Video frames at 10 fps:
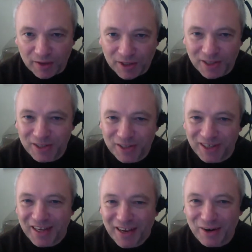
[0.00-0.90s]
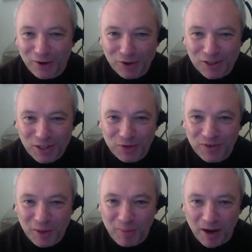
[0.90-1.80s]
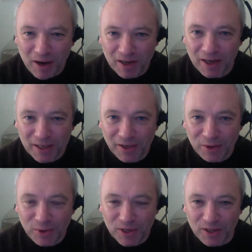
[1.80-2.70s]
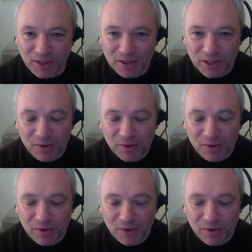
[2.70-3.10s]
Just lock yourself in a bunker and don't do anything. So